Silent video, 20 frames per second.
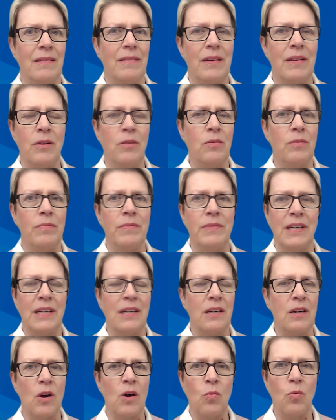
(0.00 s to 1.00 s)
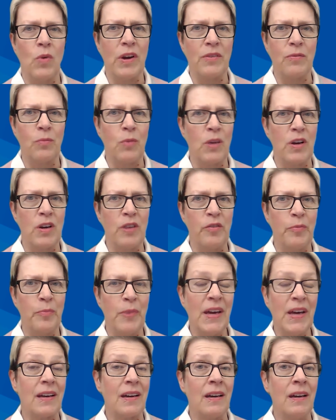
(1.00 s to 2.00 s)
you didn't know where you've
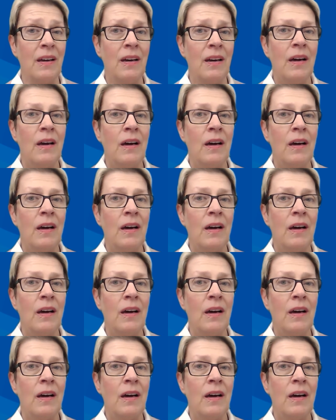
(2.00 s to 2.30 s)
been.